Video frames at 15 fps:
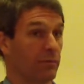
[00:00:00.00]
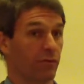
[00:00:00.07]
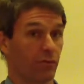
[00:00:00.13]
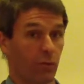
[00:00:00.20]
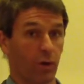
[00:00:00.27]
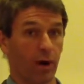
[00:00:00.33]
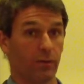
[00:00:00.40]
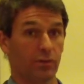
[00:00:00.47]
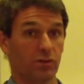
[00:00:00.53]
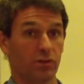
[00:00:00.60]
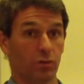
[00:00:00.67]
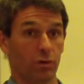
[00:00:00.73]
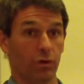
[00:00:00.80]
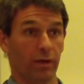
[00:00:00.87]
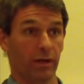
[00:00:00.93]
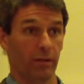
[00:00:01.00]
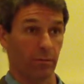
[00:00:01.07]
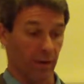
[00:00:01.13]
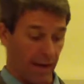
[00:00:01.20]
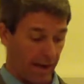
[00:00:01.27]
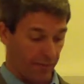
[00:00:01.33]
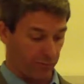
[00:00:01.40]
before I was sworn in,
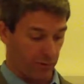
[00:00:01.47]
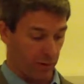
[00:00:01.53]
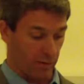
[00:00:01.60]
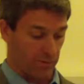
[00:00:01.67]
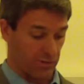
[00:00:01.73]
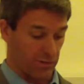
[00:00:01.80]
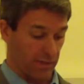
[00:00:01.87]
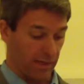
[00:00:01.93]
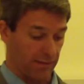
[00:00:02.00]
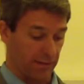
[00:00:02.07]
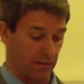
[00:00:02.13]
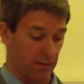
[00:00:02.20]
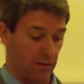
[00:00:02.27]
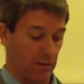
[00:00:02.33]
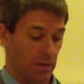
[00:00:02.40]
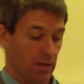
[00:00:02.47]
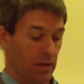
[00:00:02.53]
but after I was elected,